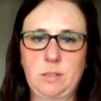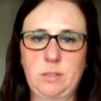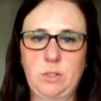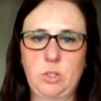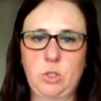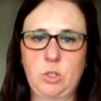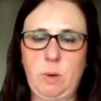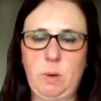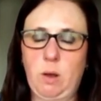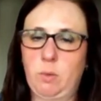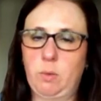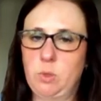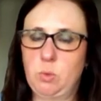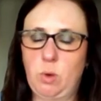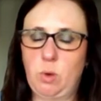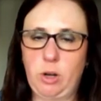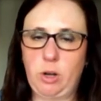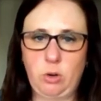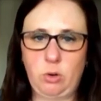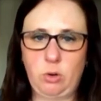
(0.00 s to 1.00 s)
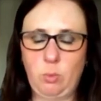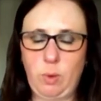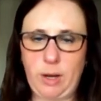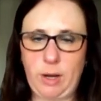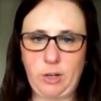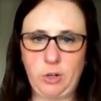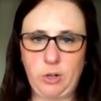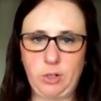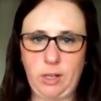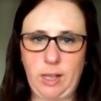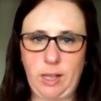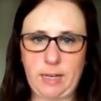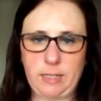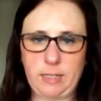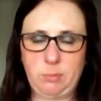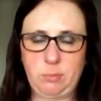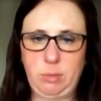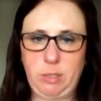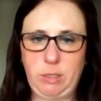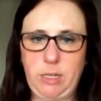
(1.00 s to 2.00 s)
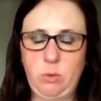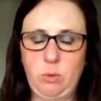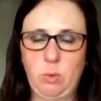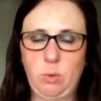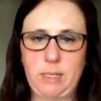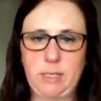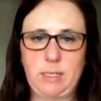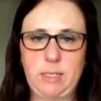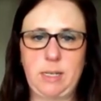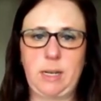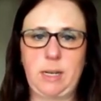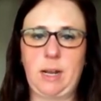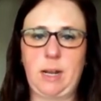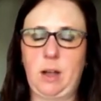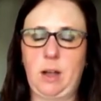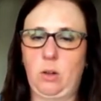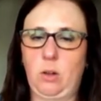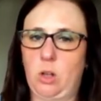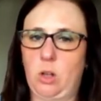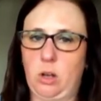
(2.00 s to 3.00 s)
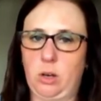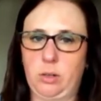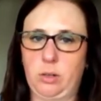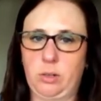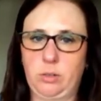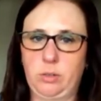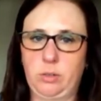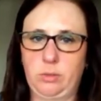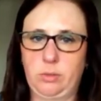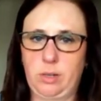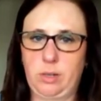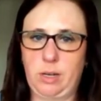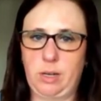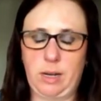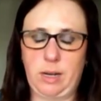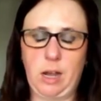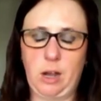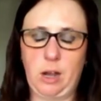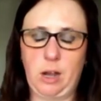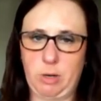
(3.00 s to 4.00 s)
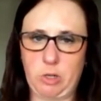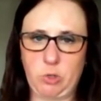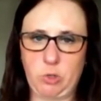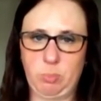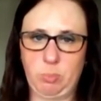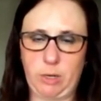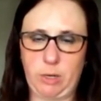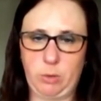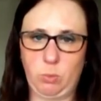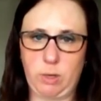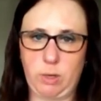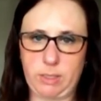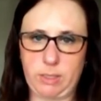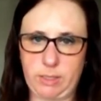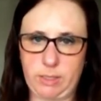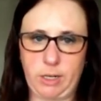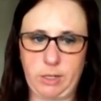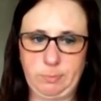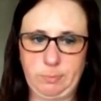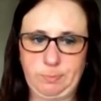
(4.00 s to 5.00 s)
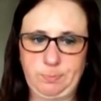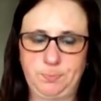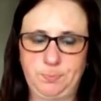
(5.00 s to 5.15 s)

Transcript: So we always want to know when her last bleed was and how much blood was there.